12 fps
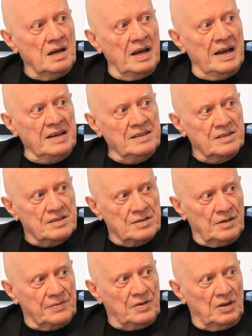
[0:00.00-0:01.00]
And,
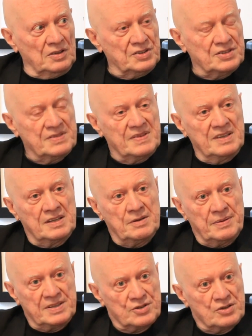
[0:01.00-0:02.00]
of course, the
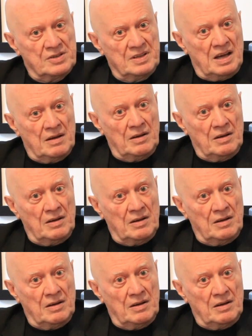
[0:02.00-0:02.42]
question,